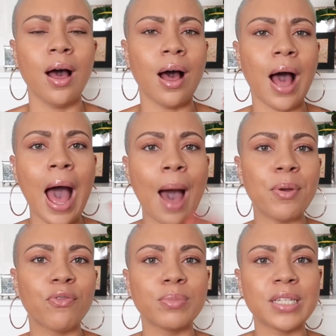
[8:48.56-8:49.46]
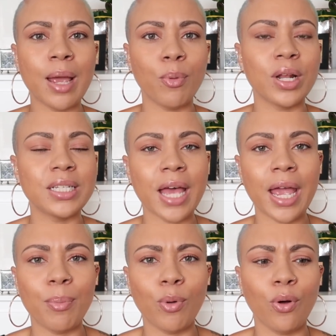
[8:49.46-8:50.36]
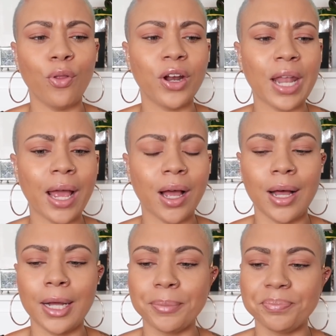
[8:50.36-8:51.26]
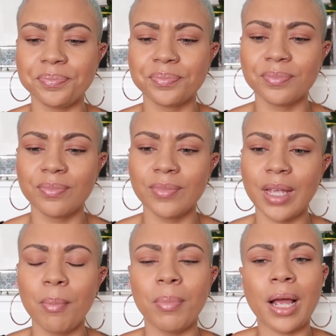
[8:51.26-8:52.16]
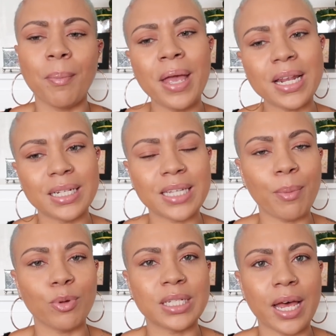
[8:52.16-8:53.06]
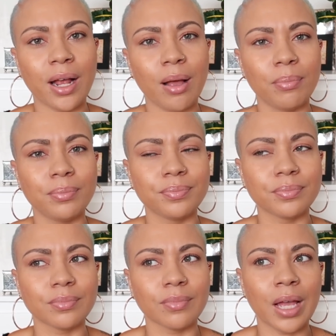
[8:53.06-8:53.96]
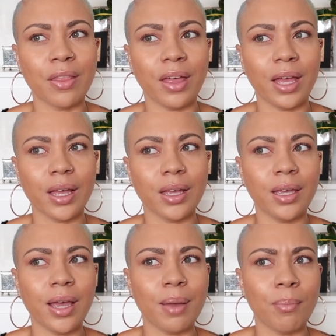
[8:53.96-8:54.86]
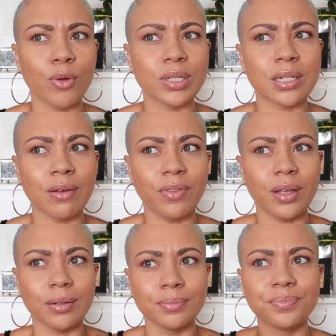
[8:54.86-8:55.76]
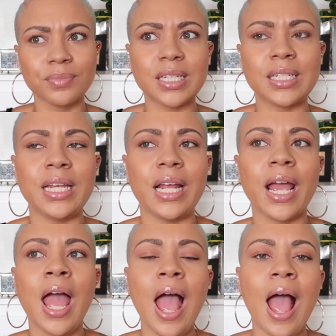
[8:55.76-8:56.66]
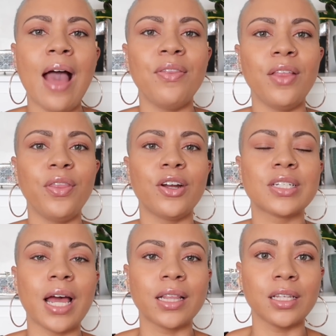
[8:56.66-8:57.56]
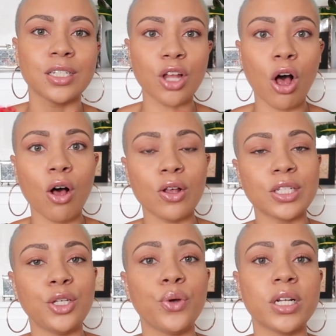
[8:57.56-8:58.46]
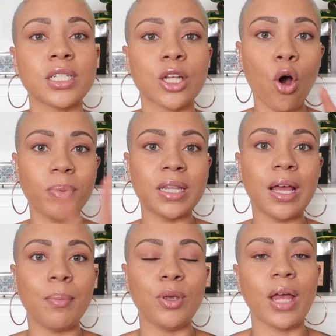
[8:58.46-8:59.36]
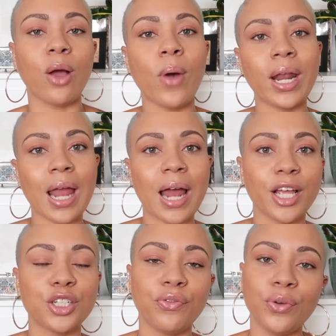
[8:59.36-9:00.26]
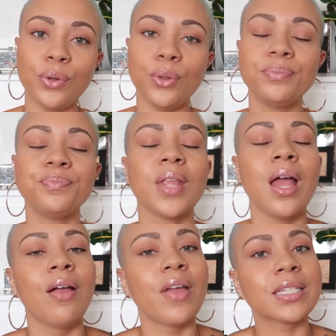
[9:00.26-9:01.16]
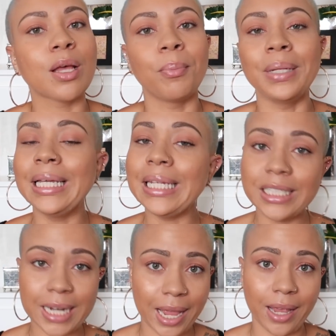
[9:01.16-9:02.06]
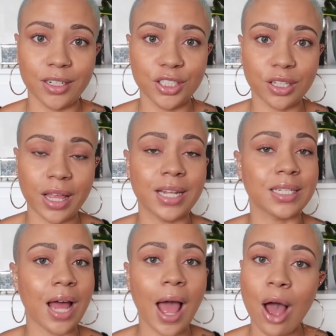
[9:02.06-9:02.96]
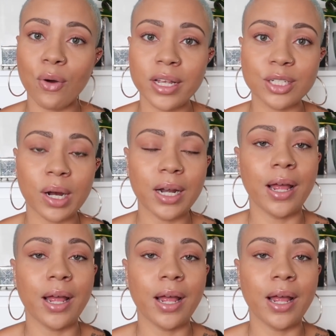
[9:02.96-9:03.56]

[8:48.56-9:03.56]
hopping from table to table. They're like a picnic table set up, I think. Yeah, most of the seating. And then there's like the stalls that you can just go up to them and you like wait in line and get your food. That's completely changed. That is not how it is right